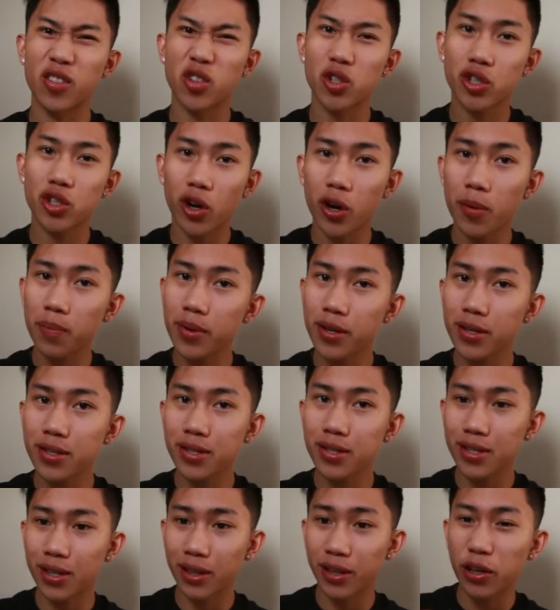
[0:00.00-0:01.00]
the
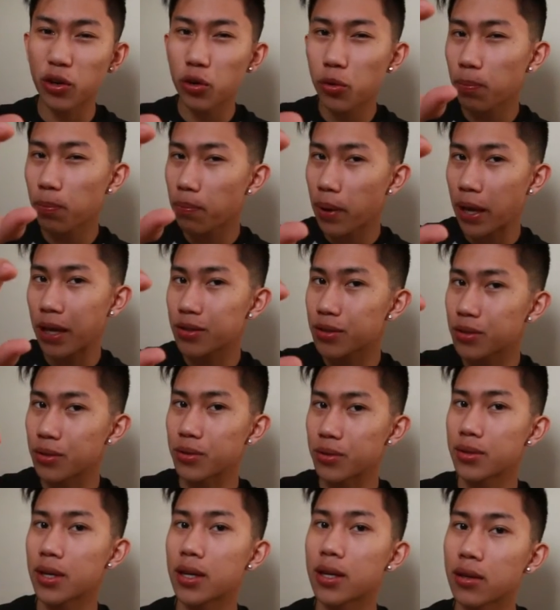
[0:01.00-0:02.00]
sharpest little
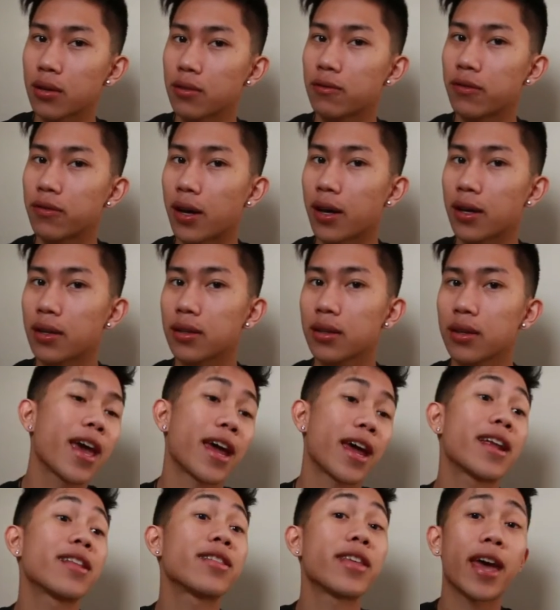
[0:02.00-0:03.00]
pencils that he could find.
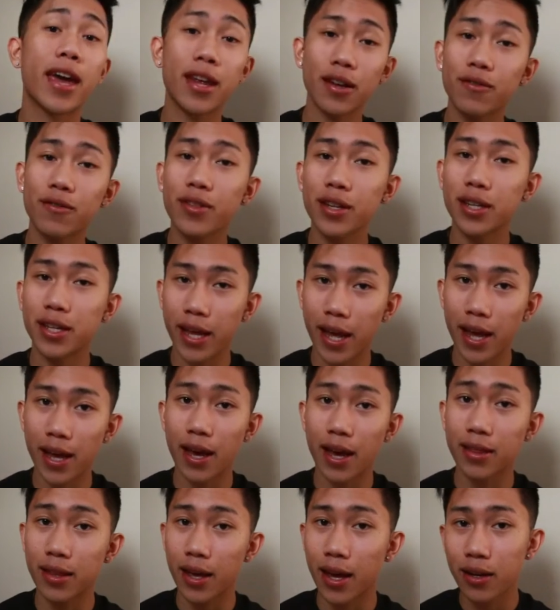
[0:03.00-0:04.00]
And at the end of the day,
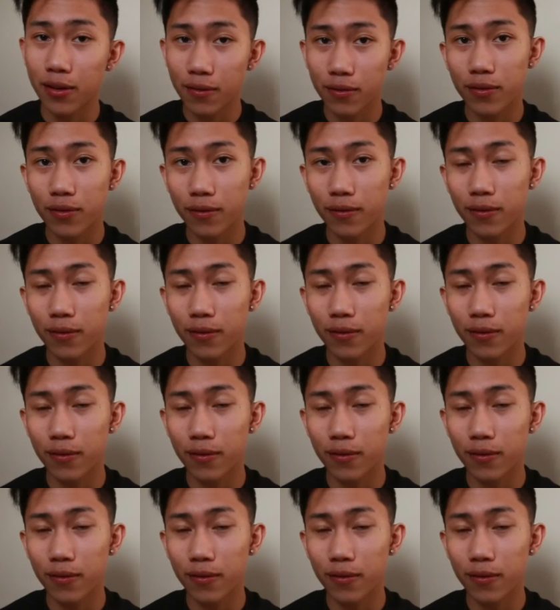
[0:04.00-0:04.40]
at the end of